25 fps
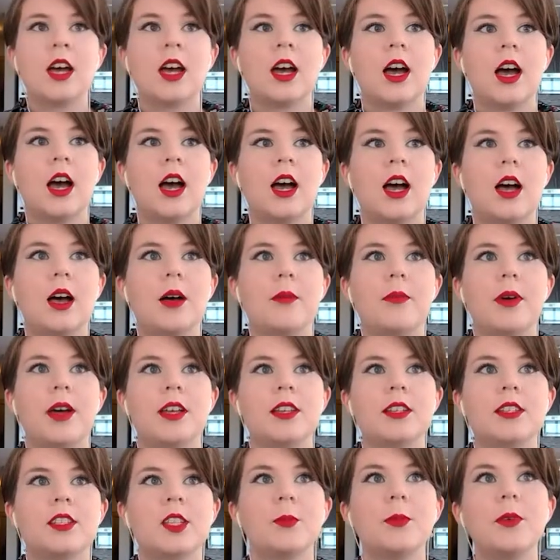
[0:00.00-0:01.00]

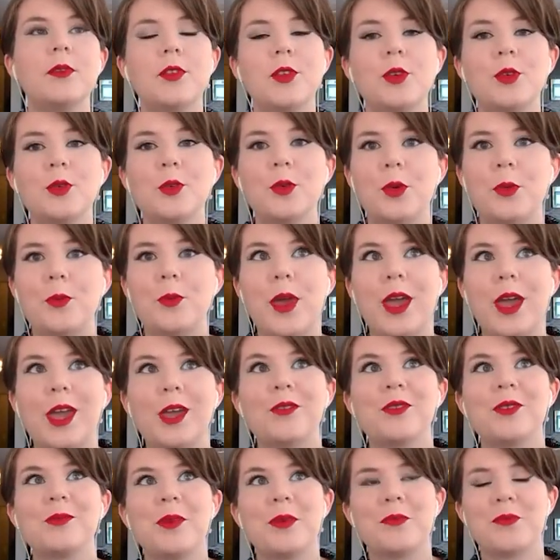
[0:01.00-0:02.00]
Some of you may
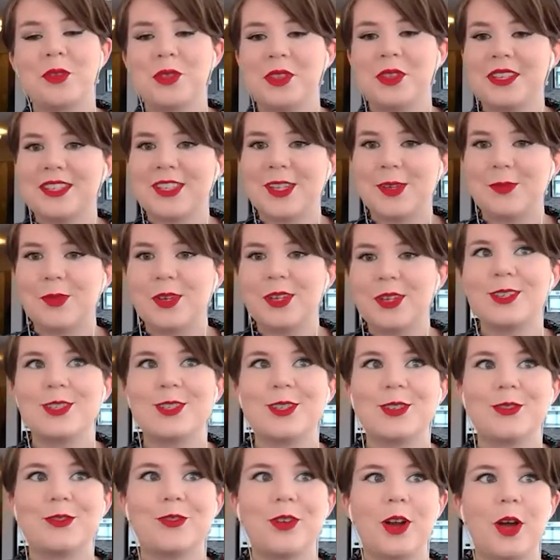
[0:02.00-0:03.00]
remember this image
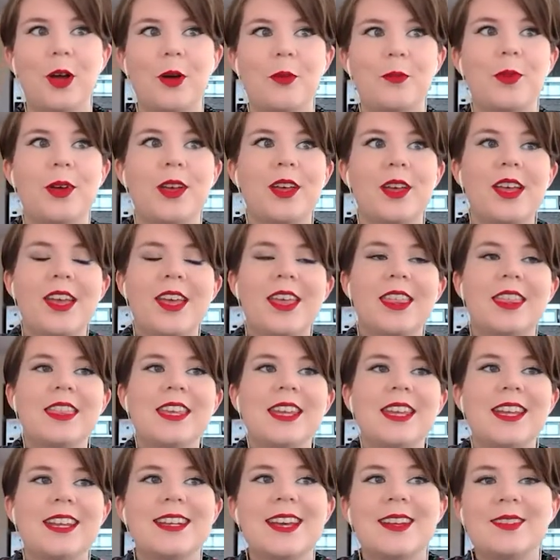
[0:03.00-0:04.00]
from
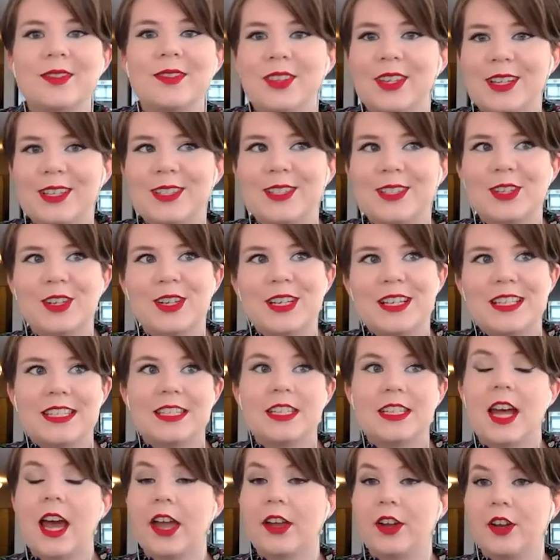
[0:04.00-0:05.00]
the Netflix series
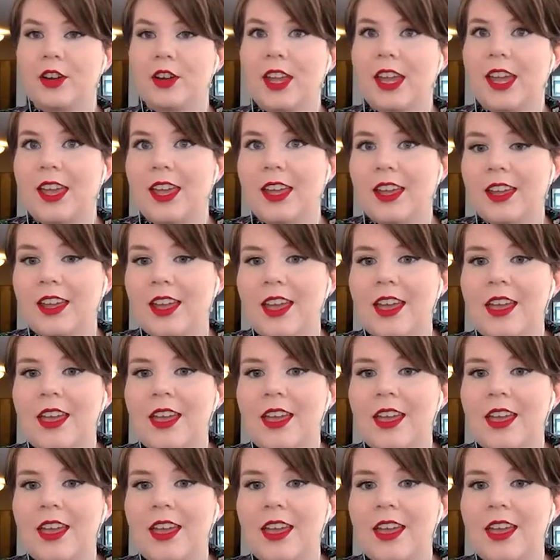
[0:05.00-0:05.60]
Tiger King.